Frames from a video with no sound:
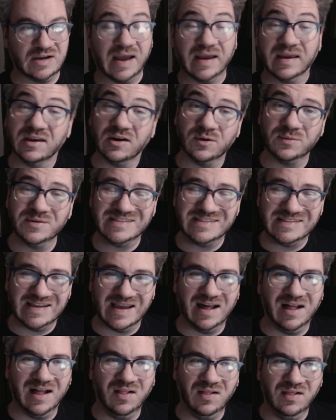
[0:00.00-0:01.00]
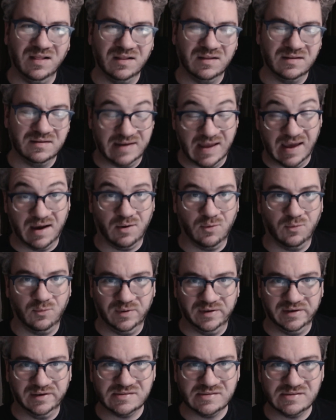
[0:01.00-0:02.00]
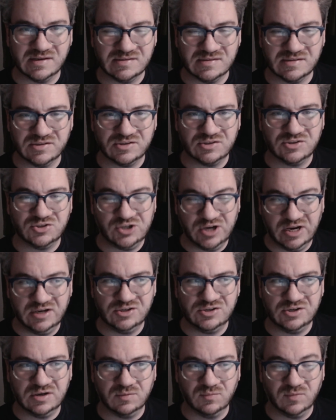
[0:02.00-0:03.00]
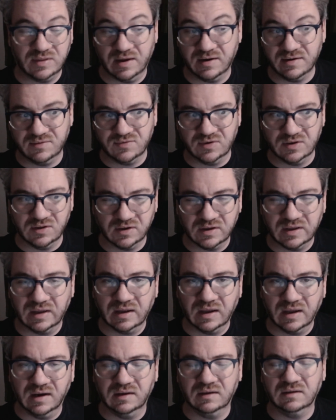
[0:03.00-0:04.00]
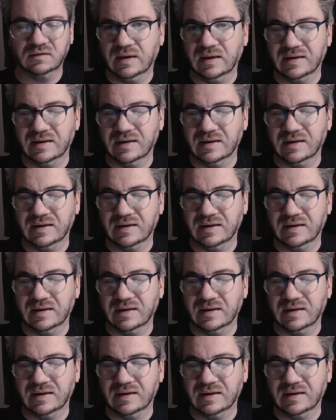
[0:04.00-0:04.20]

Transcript: I can always tell now when the sens is changing without even looking at it.